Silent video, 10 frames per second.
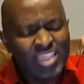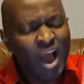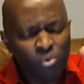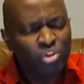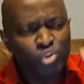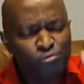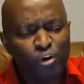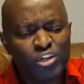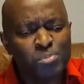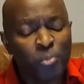that which you've
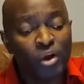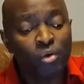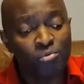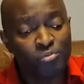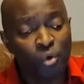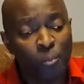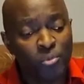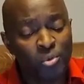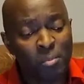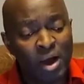already spoken with your,
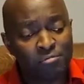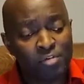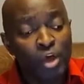your mouth,